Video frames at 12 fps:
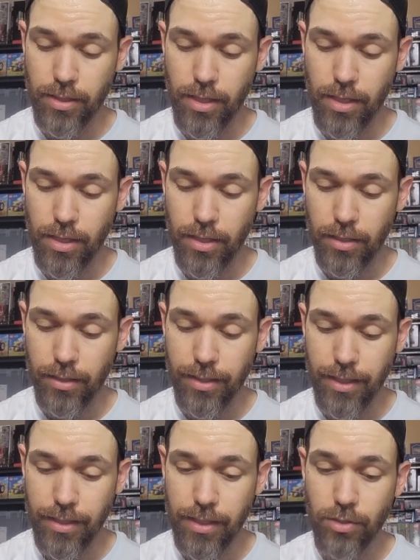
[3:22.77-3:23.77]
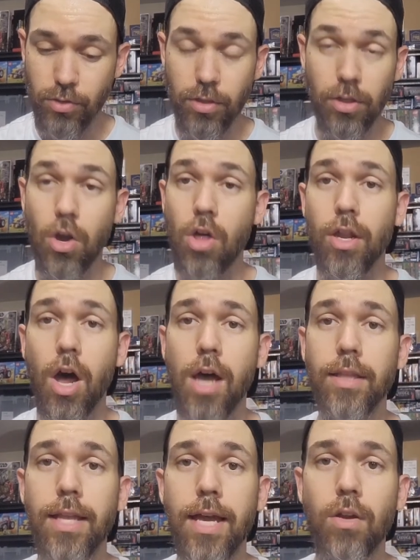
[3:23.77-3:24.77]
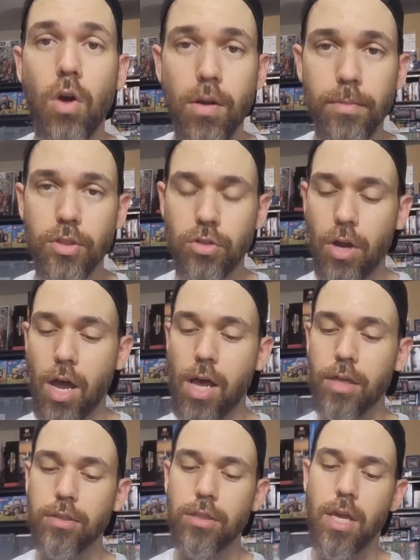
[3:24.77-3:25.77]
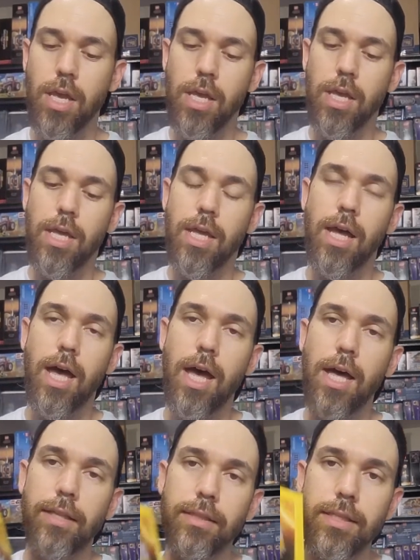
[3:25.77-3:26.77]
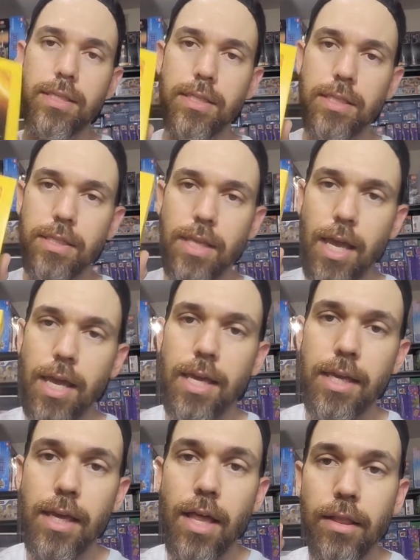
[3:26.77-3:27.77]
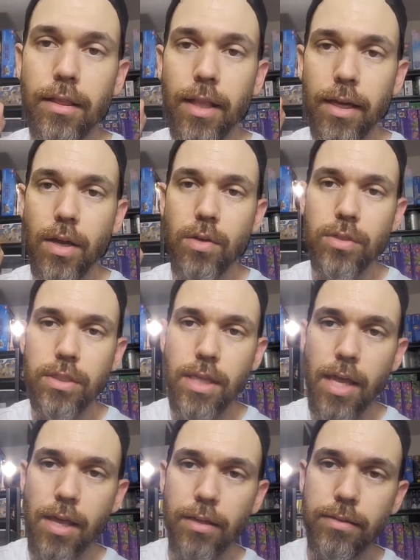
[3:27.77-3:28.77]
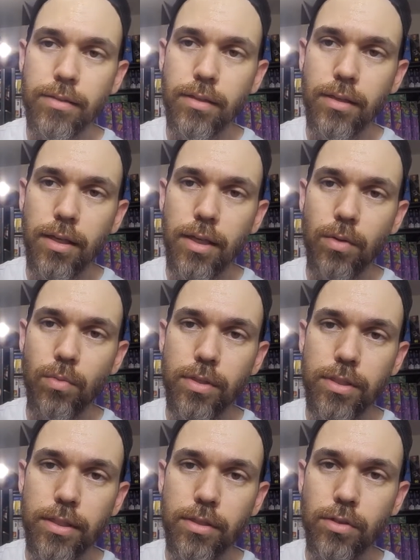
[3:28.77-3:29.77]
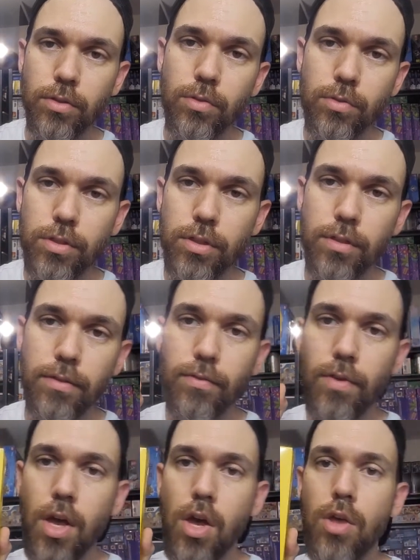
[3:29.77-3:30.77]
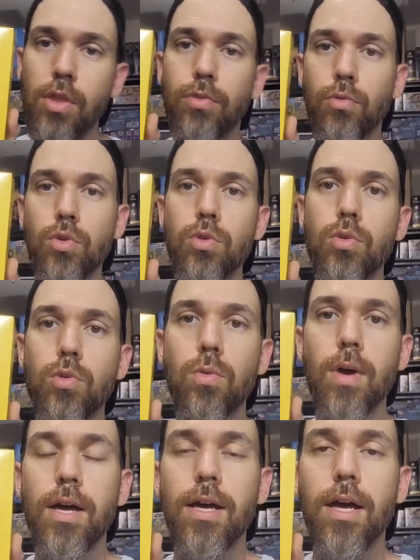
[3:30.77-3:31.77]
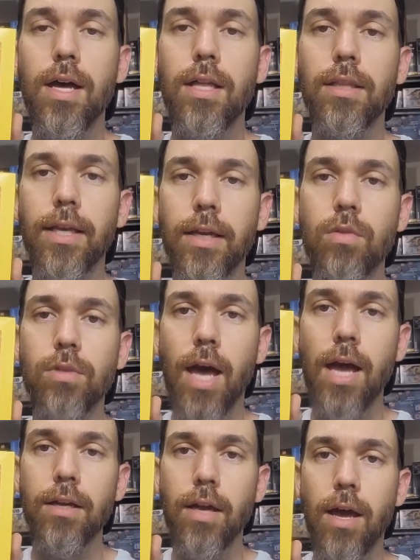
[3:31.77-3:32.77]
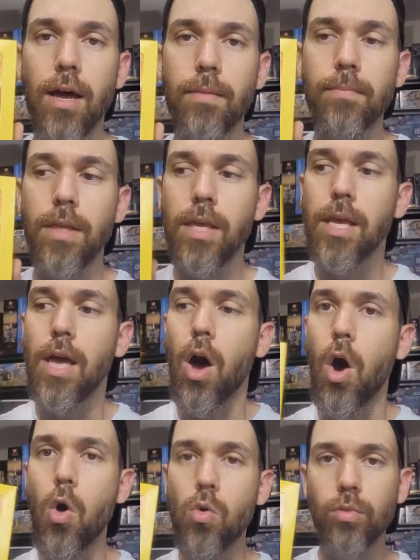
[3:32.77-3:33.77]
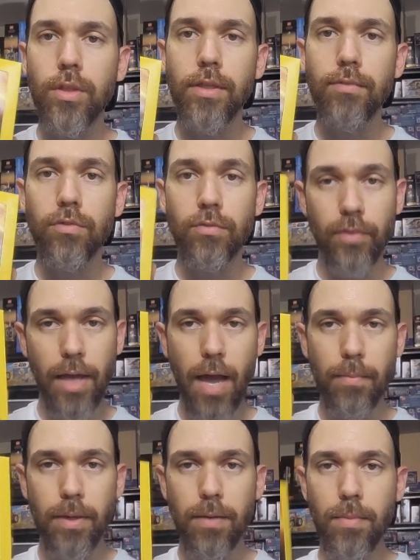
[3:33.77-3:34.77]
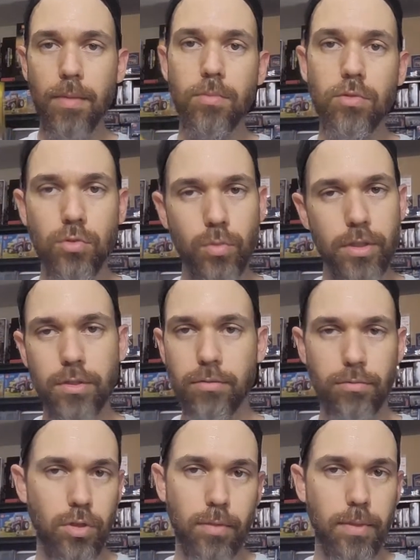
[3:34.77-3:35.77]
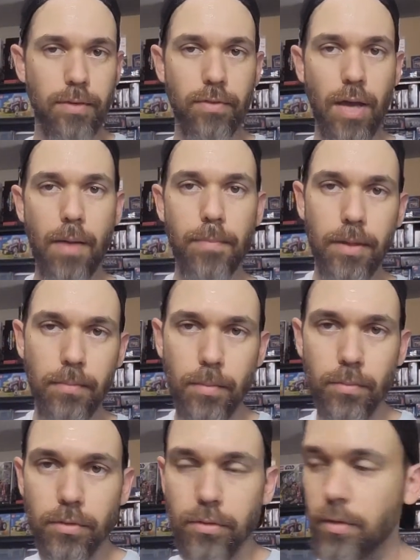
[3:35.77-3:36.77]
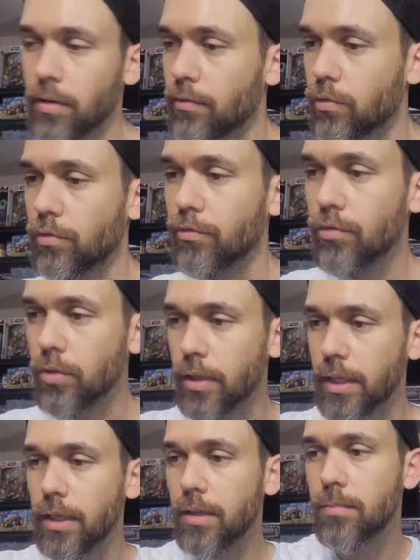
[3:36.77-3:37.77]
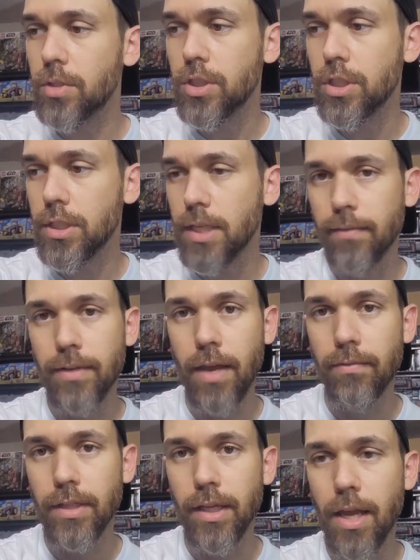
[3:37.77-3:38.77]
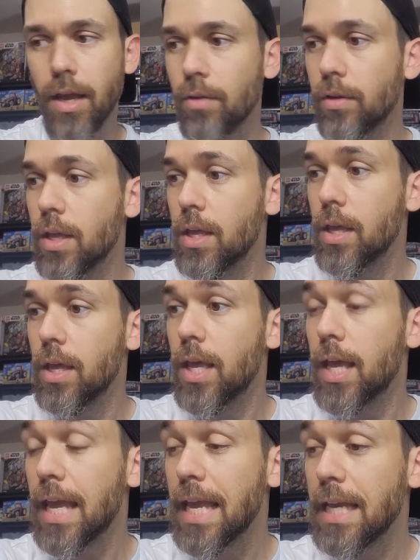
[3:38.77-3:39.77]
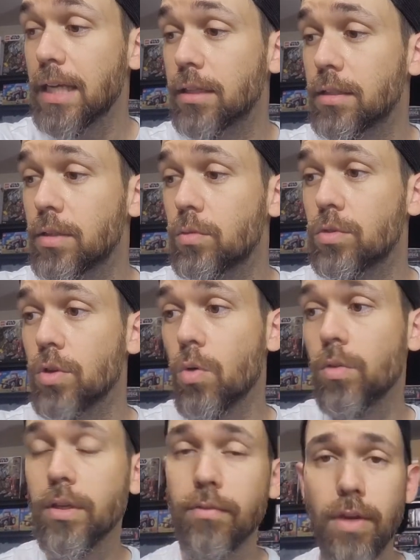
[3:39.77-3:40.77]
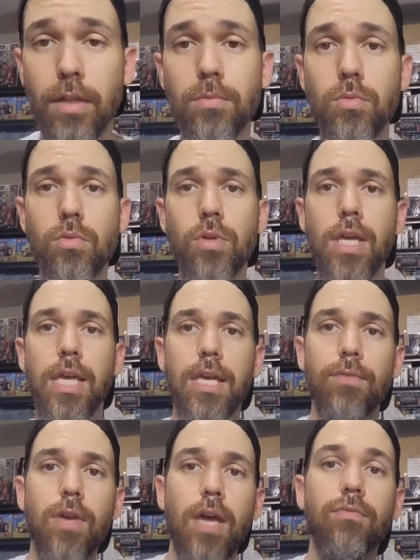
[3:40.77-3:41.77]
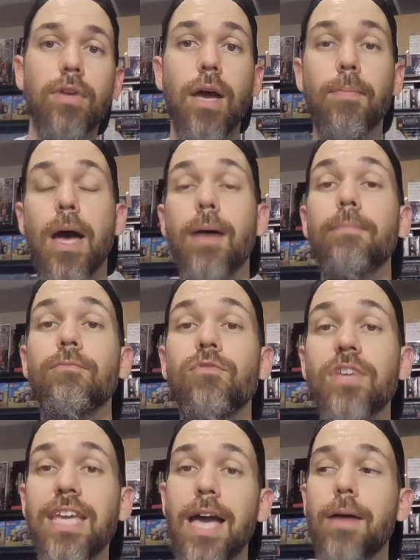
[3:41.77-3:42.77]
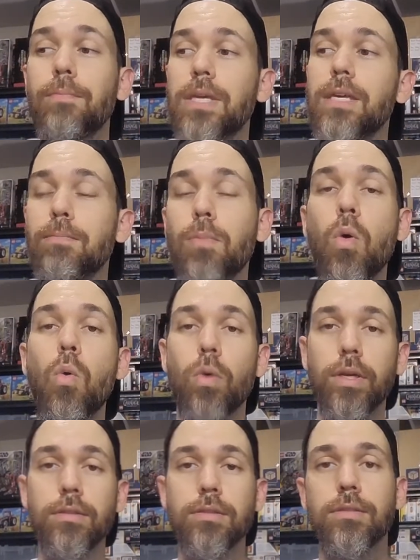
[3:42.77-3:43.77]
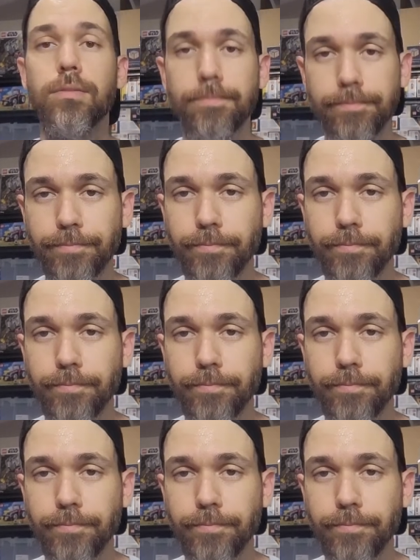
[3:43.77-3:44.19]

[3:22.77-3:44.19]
Uh, I guess you could call it online arbitrage. Uh, this is a Lego set. It was exclusive through uh, lego.com only for VIP members, which you could be a VIP member for free, but you just have to have an account. And it was only available if you had VIP, VIP points.